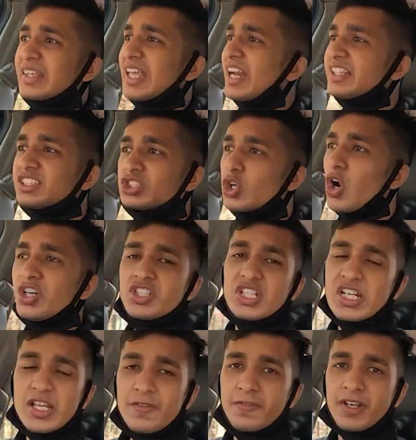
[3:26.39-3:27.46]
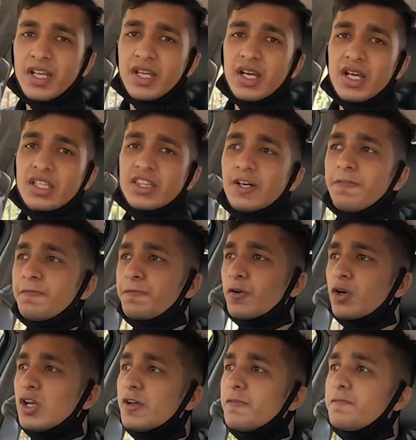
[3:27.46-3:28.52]
that it's not delivering the
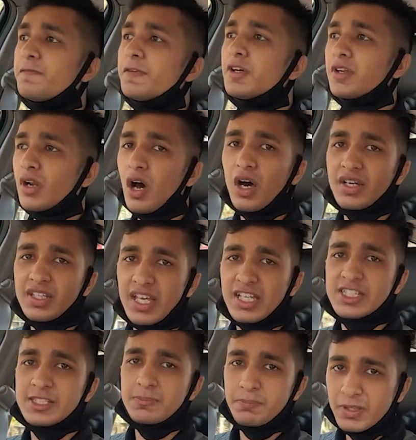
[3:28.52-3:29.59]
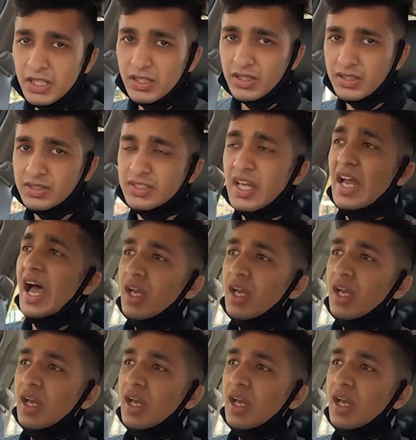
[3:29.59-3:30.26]
full Ferrari experience.